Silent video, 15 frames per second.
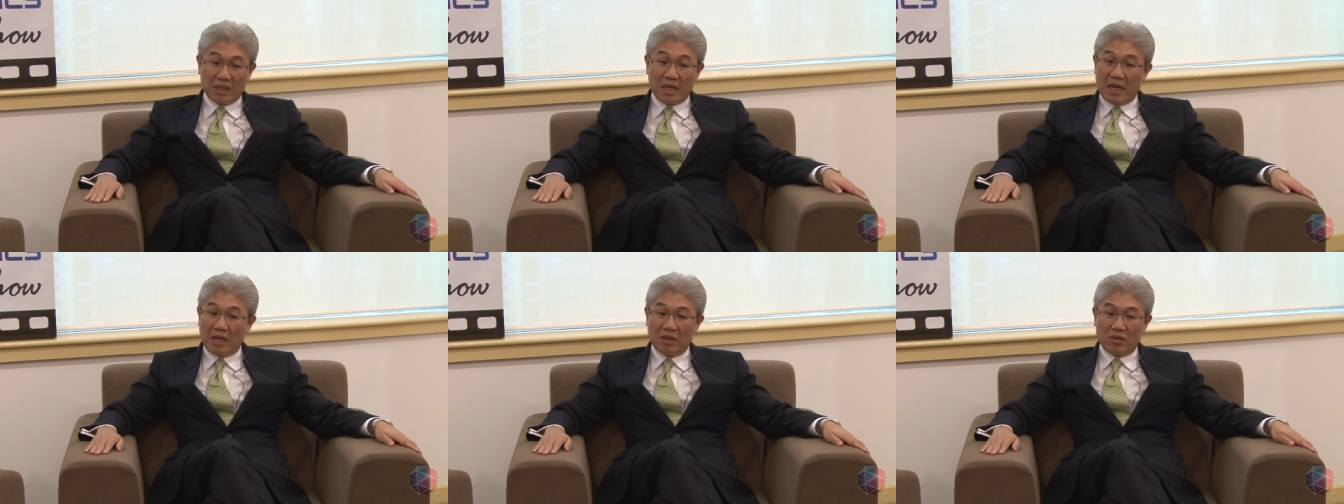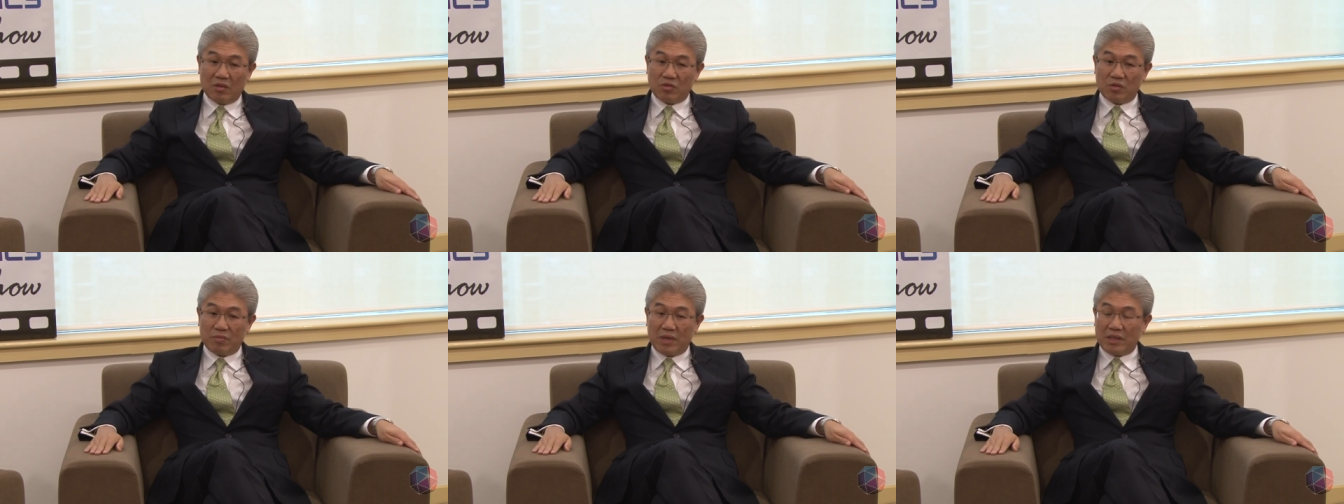
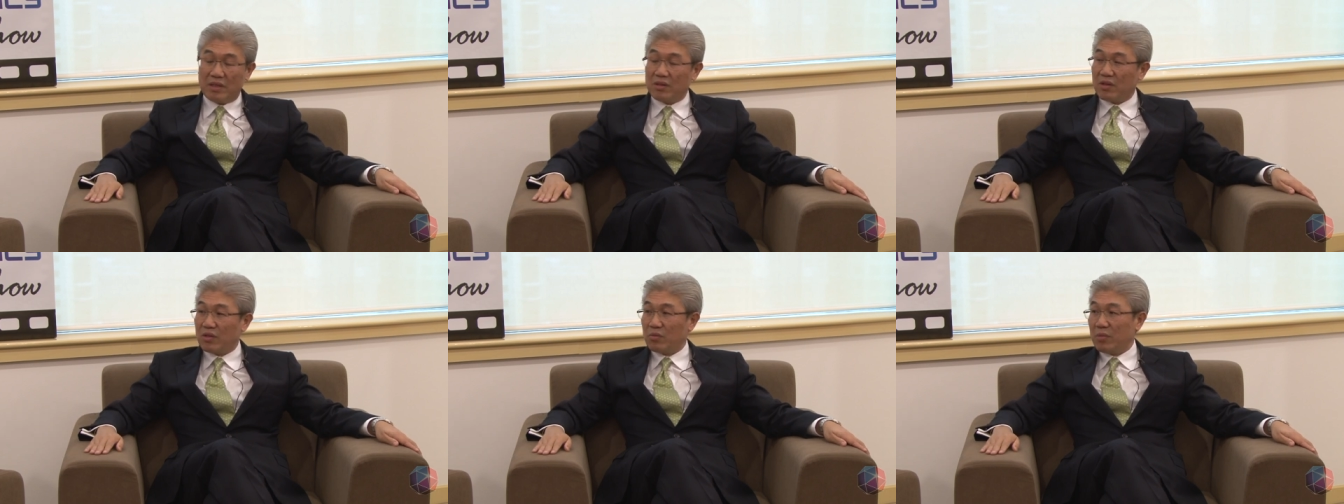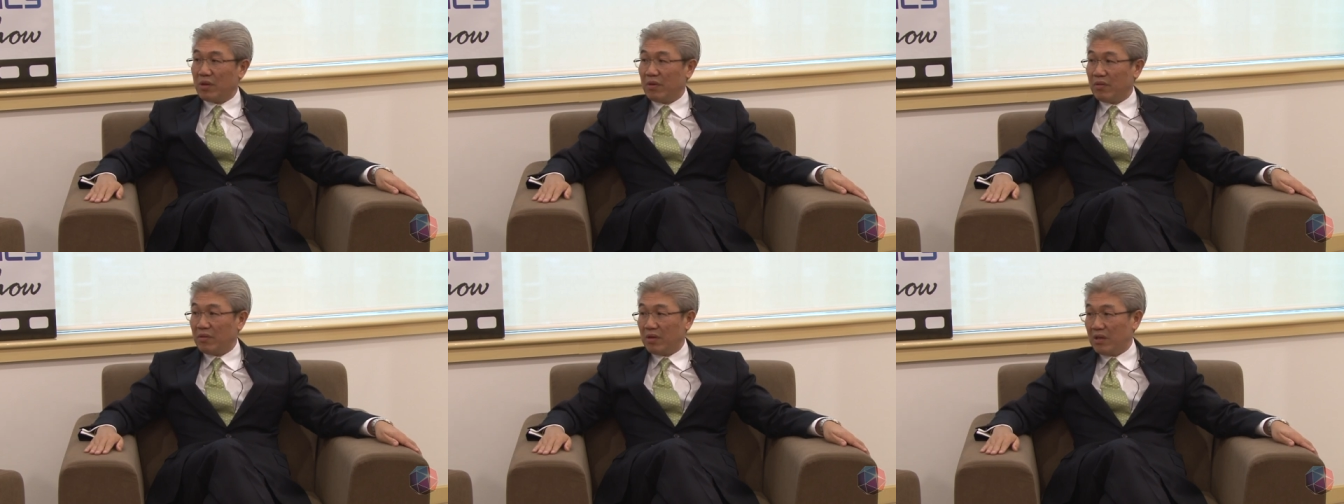Again, tremendous
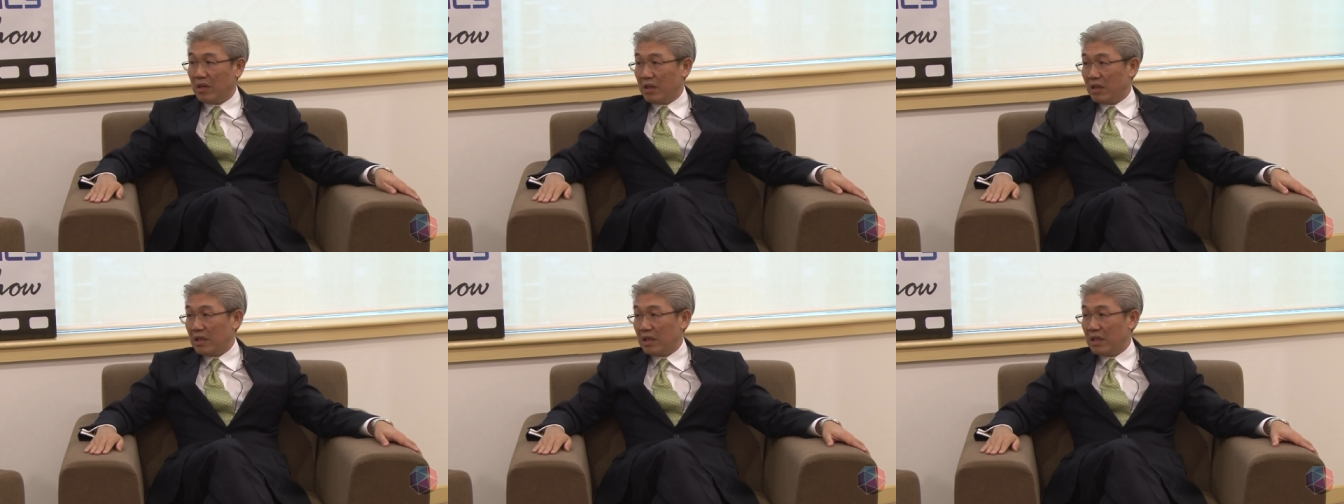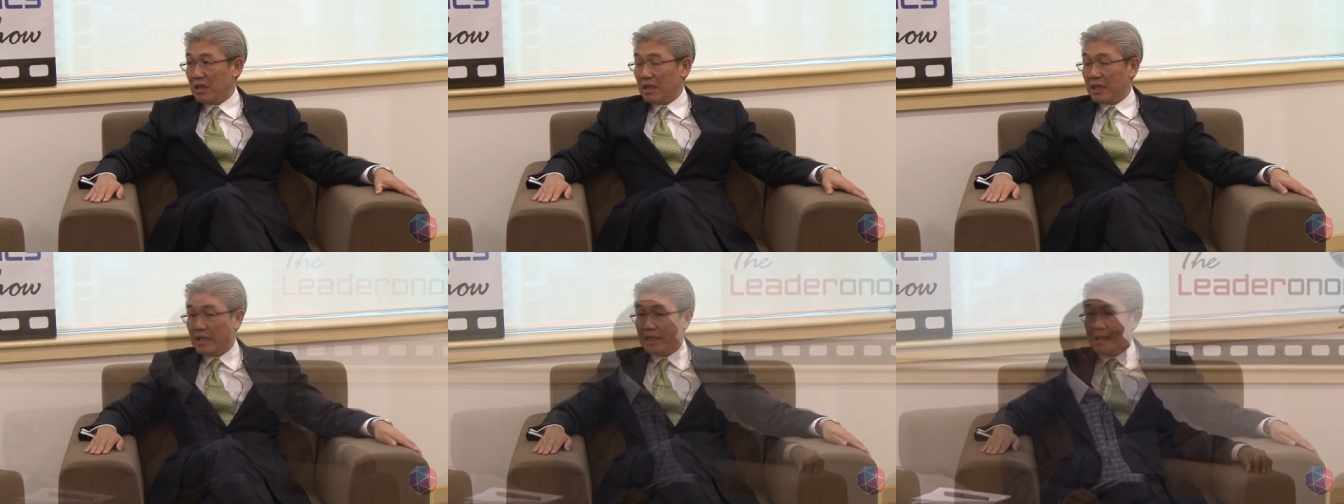experience in the early,
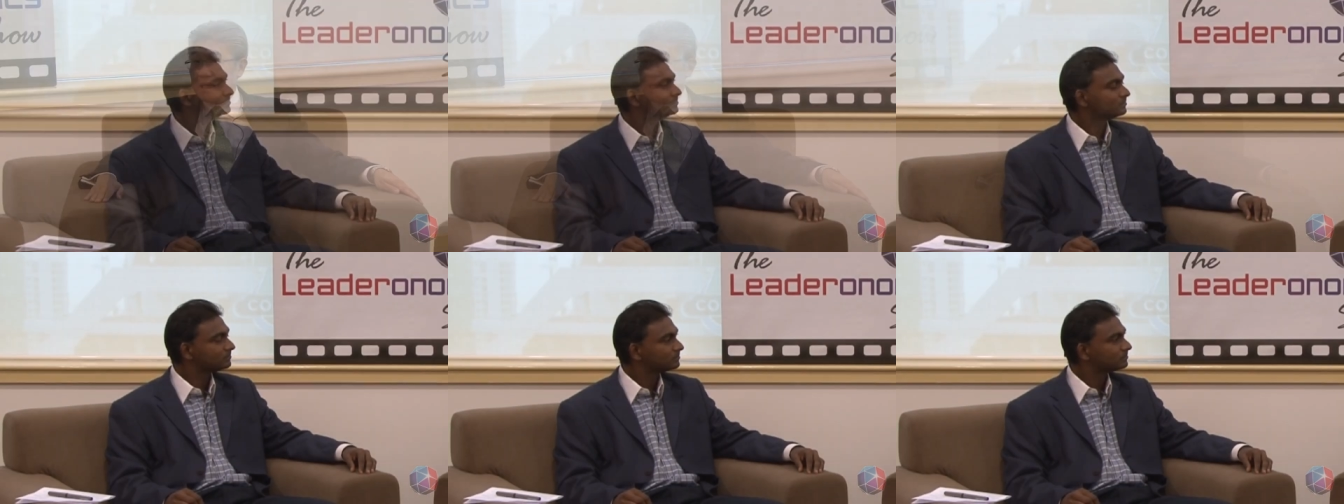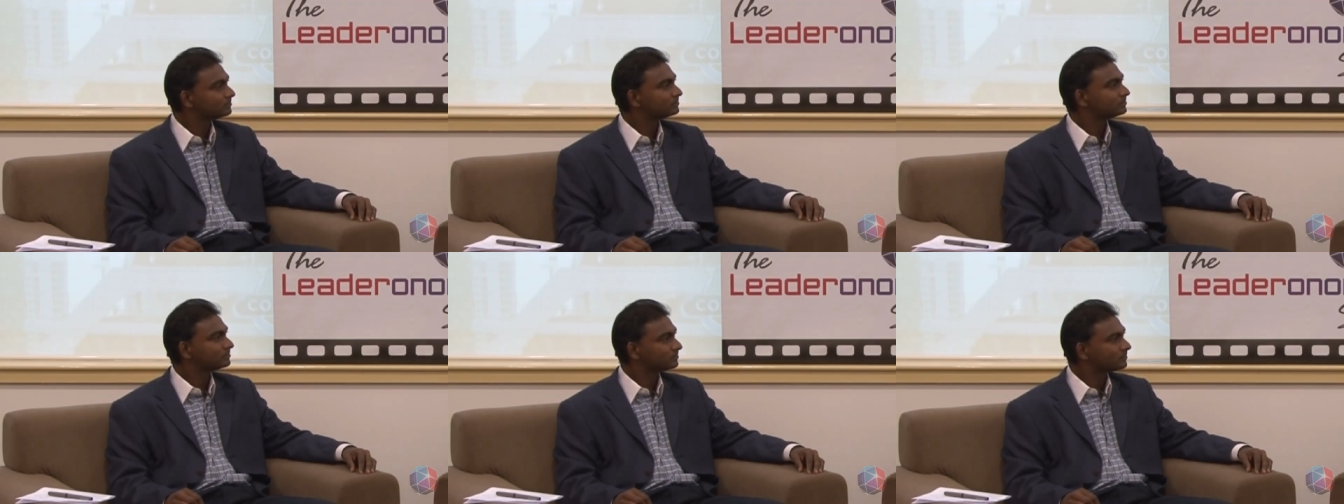mm late
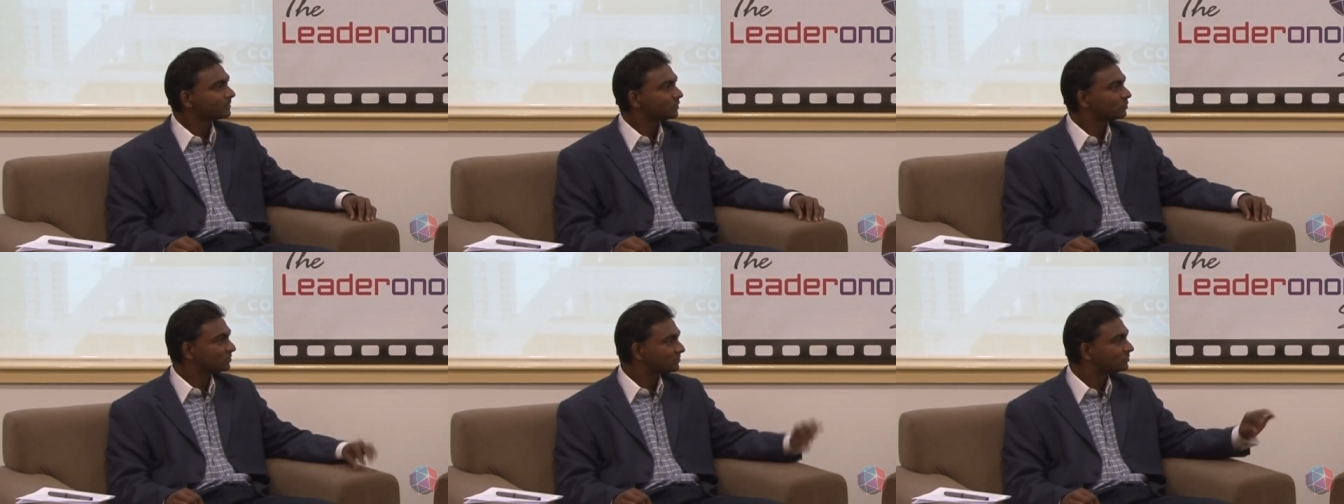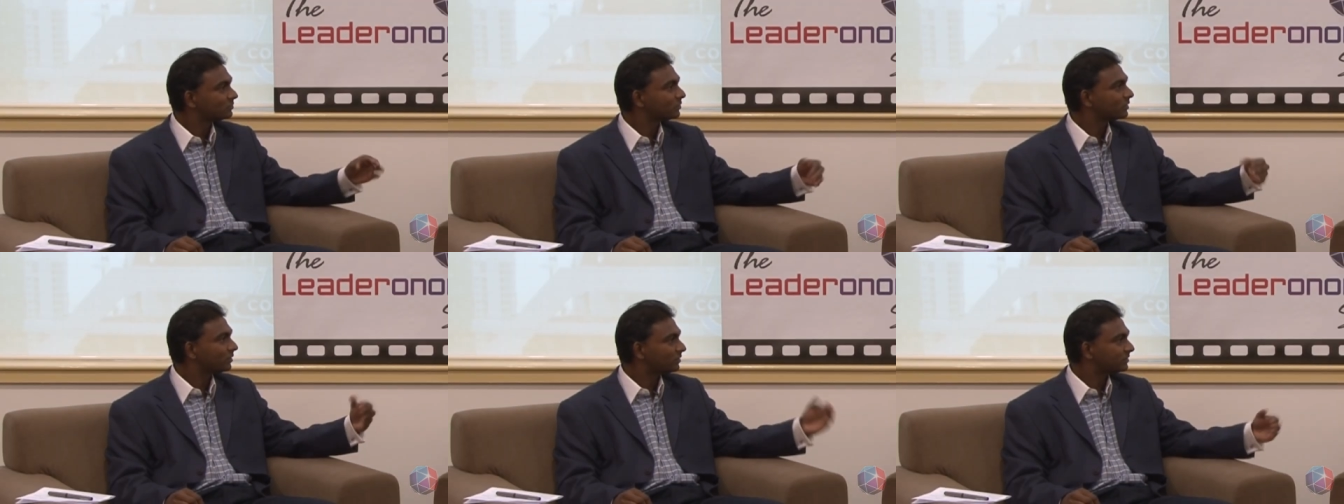80s and You were still 90s.
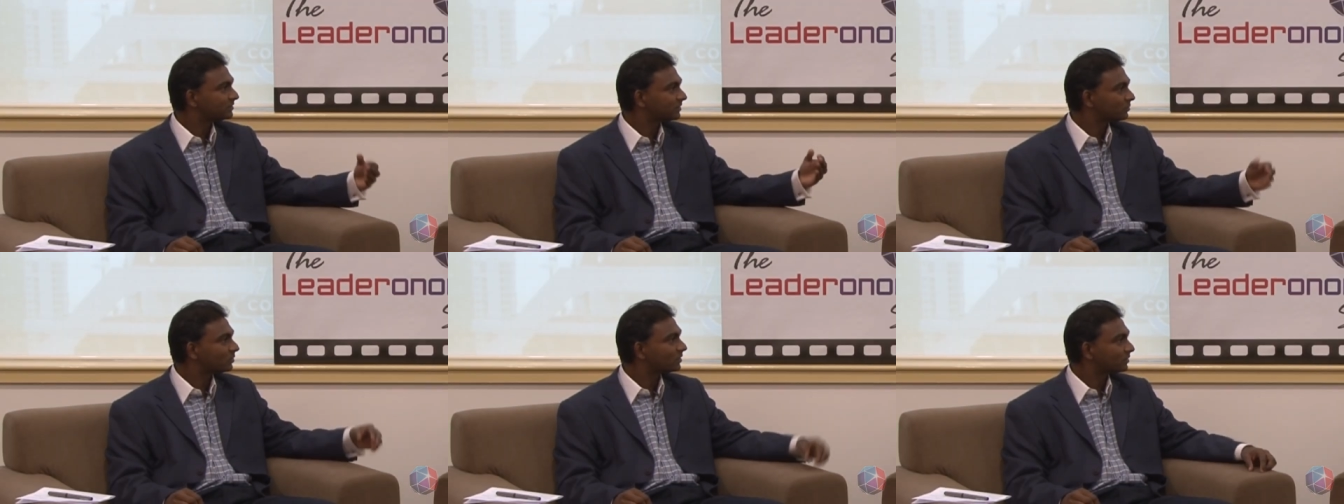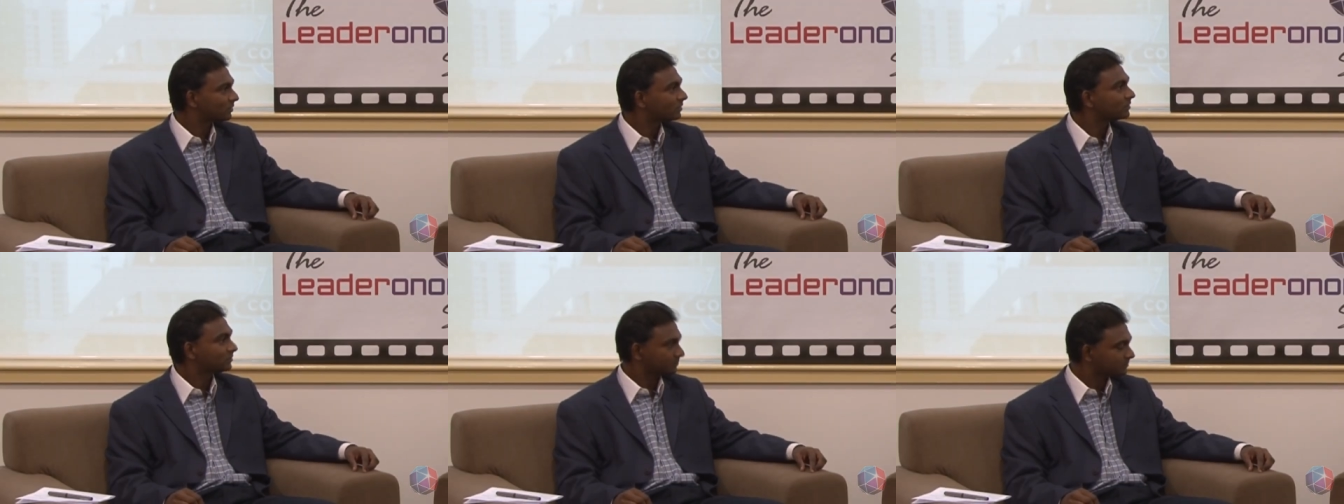doing auditing work? I
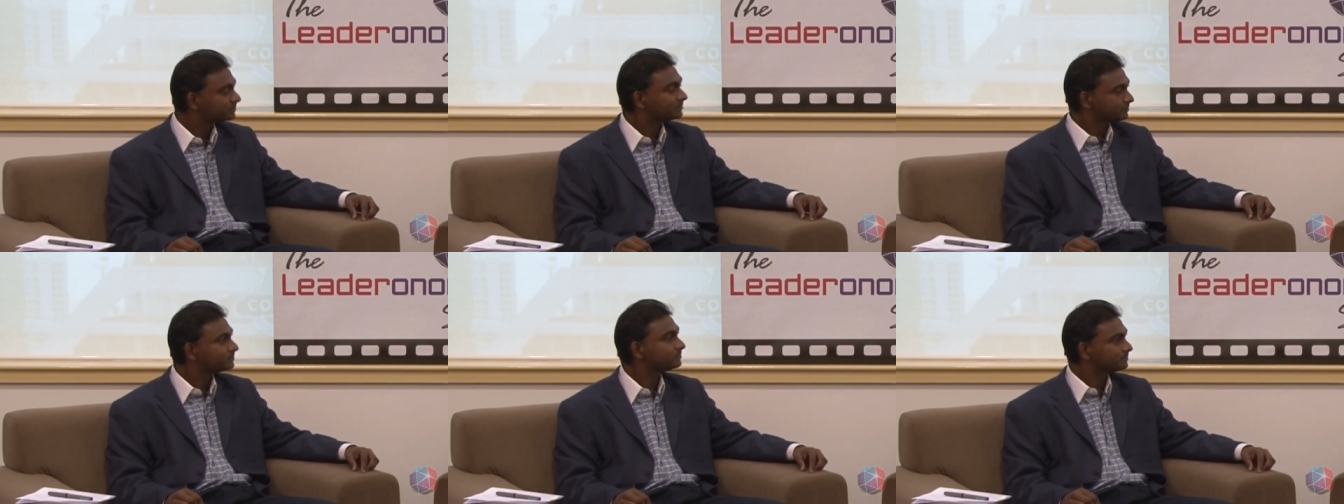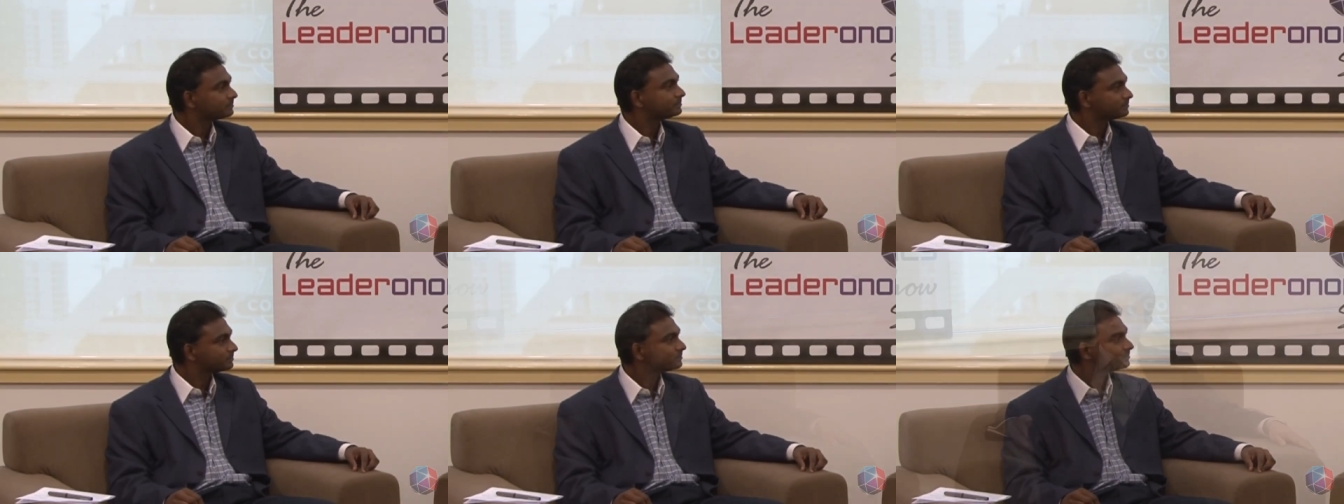was doing, doing
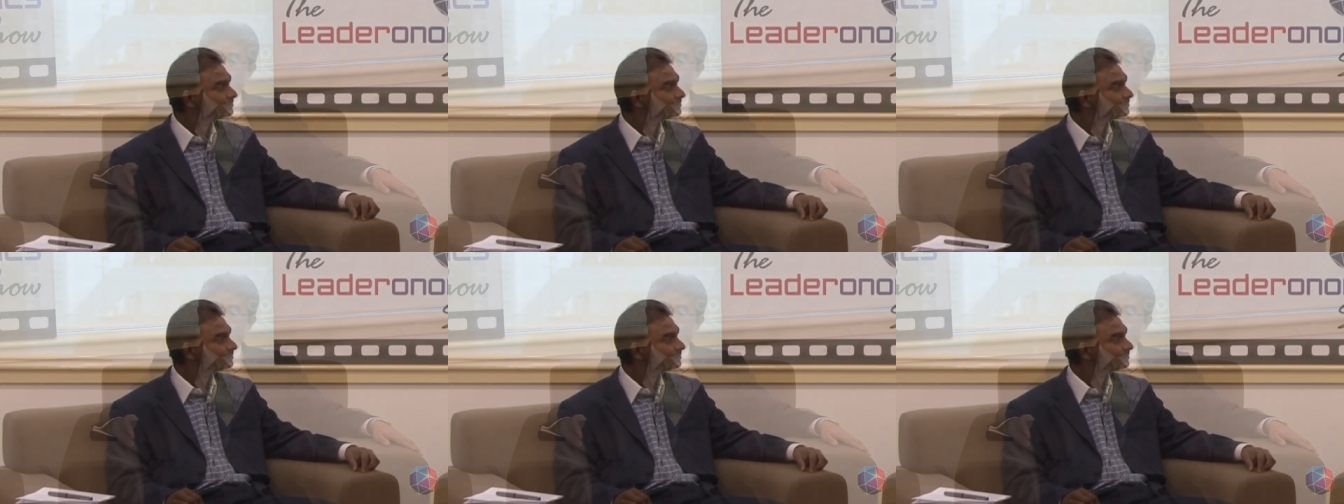auditing work,